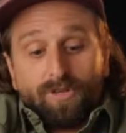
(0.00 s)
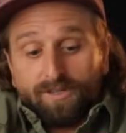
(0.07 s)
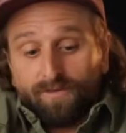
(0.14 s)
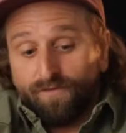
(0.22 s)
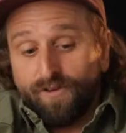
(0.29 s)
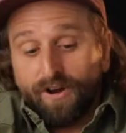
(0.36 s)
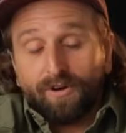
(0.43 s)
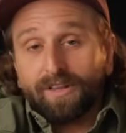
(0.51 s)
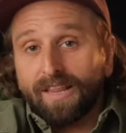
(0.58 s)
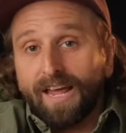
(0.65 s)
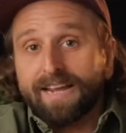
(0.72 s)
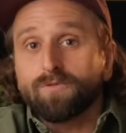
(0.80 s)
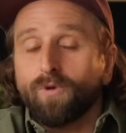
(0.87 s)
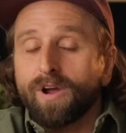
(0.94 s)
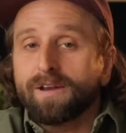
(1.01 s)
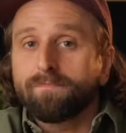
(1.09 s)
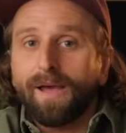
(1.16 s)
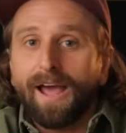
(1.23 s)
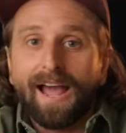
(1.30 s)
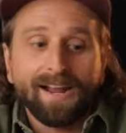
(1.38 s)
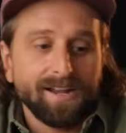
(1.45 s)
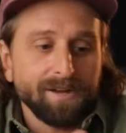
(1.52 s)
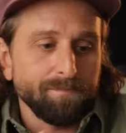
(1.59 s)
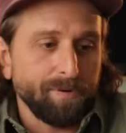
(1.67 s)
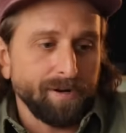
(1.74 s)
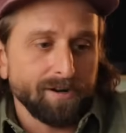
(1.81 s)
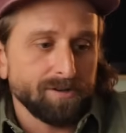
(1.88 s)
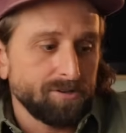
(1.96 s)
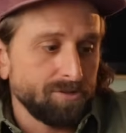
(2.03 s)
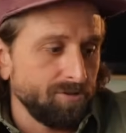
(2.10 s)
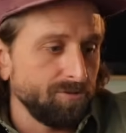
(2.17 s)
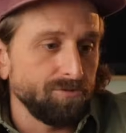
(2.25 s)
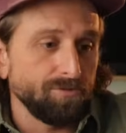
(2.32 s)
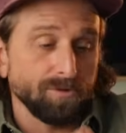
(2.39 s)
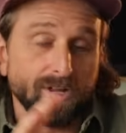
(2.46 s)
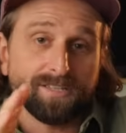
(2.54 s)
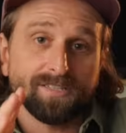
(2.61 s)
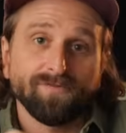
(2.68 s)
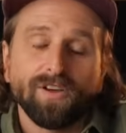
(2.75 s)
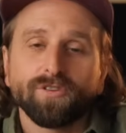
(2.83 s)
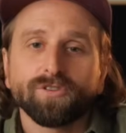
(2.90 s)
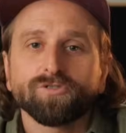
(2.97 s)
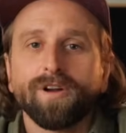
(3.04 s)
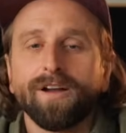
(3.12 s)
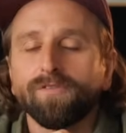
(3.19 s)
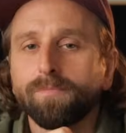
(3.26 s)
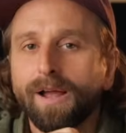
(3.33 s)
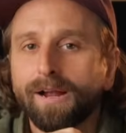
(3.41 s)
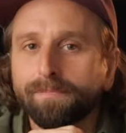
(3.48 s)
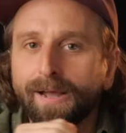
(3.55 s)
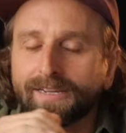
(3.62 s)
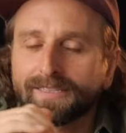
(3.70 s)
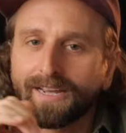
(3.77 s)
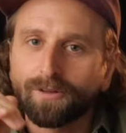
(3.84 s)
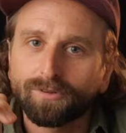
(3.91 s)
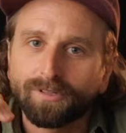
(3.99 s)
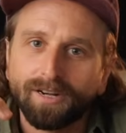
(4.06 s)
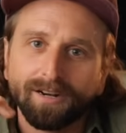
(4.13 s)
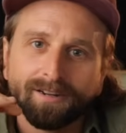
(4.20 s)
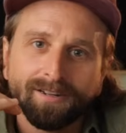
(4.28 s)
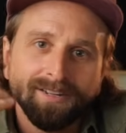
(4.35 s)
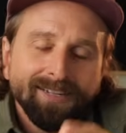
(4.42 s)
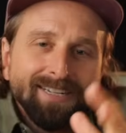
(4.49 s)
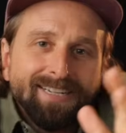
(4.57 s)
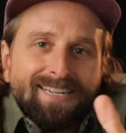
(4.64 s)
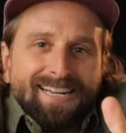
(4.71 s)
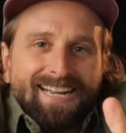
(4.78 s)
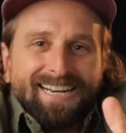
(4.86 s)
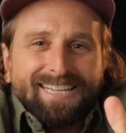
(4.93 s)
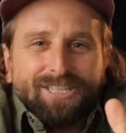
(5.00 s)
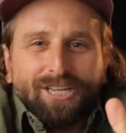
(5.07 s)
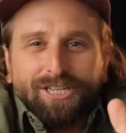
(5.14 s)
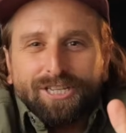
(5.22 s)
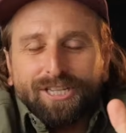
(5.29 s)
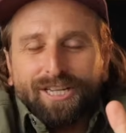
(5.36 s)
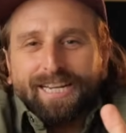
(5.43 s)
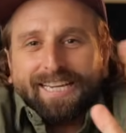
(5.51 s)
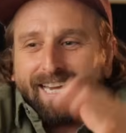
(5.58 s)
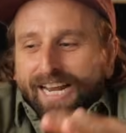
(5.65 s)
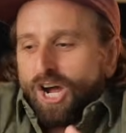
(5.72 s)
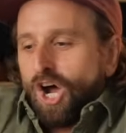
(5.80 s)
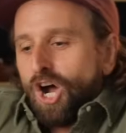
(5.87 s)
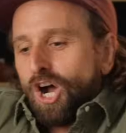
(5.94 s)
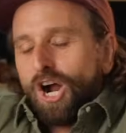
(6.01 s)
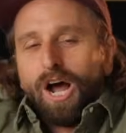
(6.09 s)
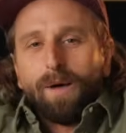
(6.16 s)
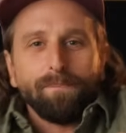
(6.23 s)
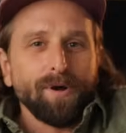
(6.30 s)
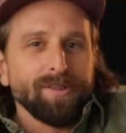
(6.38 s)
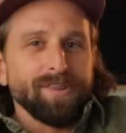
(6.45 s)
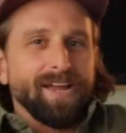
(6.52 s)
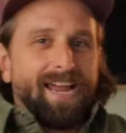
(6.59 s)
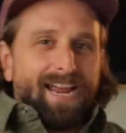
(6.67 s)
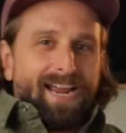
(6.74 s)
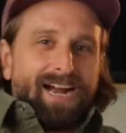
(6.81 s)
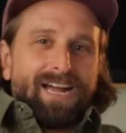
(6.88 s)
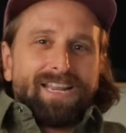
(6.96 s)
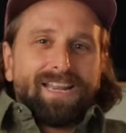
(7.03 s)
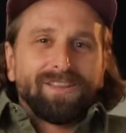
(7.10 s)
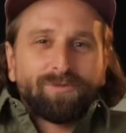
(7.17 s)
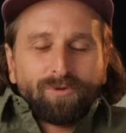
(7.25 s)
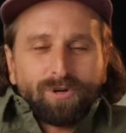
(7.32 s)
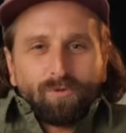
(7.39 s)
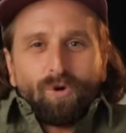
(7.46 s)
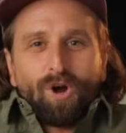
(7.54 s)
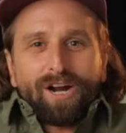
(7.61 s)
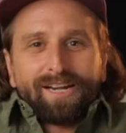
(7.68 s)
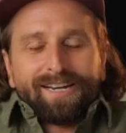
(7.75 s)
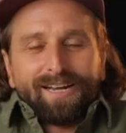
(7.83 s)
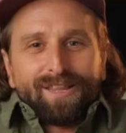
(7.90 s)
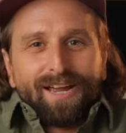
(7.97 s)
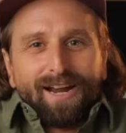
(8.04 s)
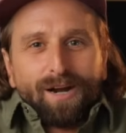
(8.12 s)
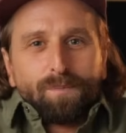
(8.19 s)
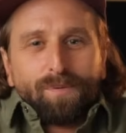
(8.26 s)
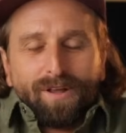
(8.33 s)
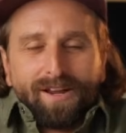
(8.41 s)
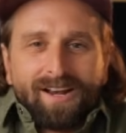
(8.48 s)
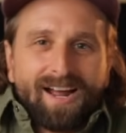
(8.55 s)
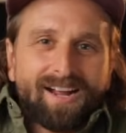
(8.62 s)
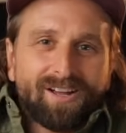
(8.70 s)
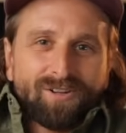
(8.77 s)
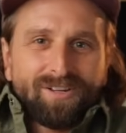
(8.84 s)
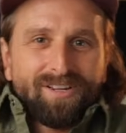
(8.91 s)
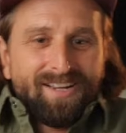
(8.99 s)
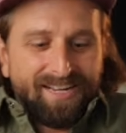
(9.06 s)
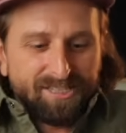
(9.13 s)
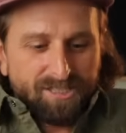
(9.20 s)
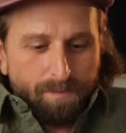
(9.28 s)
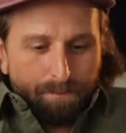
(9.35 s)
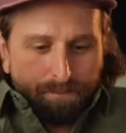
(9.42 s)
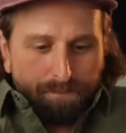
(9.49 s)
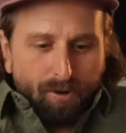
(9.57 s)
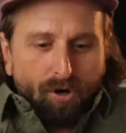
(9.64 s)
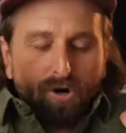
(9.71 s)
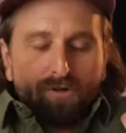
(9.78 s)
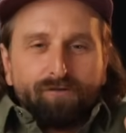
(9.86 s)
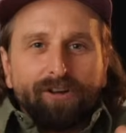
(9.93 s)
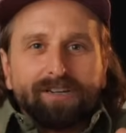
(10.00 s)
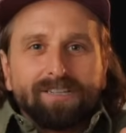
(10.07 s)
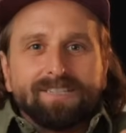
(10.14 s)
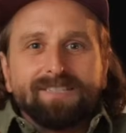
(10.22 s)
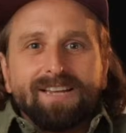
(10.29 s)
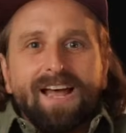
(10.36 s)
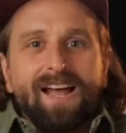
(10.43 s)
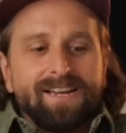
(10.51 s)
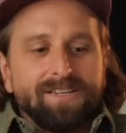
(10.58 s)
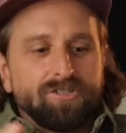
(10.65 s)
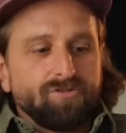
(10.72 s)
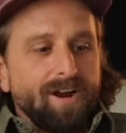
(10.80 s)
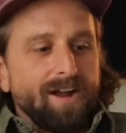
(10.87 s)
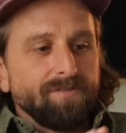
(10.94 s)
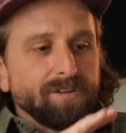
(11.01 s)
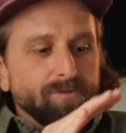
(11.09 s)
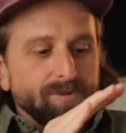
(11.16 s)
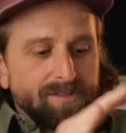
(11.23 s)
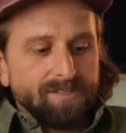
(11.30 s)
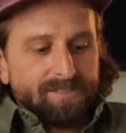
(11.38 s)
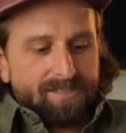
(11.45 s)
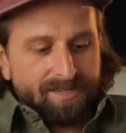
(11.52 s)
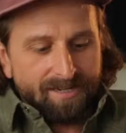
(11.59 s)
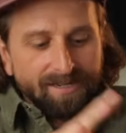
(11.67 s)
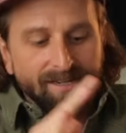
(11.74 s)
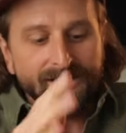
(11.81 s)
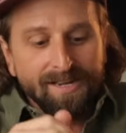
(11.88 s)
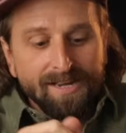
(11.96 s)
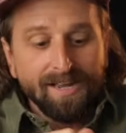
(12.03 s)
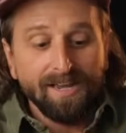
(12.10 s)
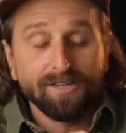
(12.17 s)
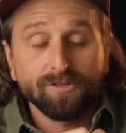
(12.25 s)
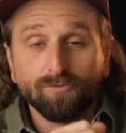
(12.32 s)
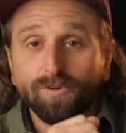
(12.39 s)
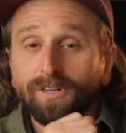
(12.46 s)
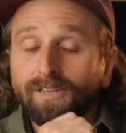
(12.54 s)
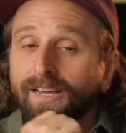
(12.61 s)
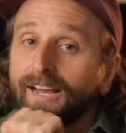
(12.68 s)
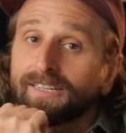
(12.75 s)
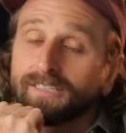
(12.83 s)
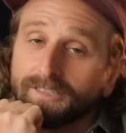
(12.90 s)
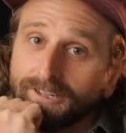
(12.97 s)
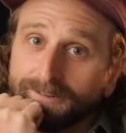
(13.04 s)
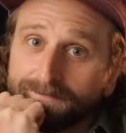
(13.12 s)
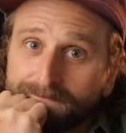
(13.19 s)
It's a very lightweight bag compared to lots of other travel backpacks out there. and it doesn't like get hung up on when you're walking down the airplane aisle. It's the perfect size. Traveling with this thing is really excellent.